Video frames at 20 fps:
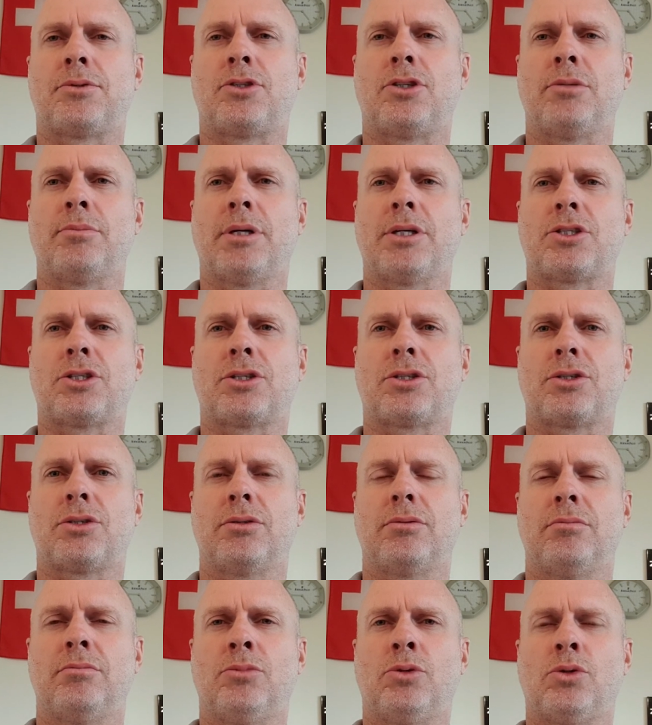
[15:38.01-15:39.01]
too much
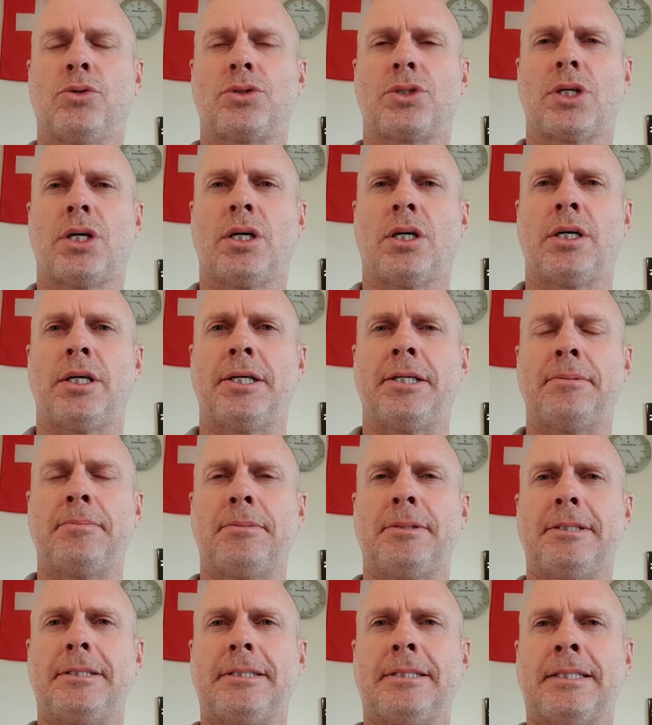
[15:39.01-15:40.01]
more
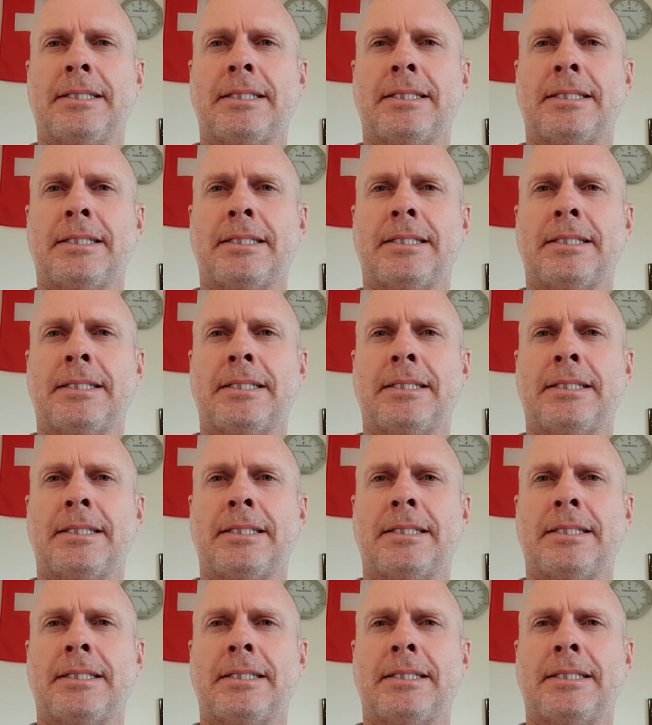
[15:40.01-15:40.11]
time.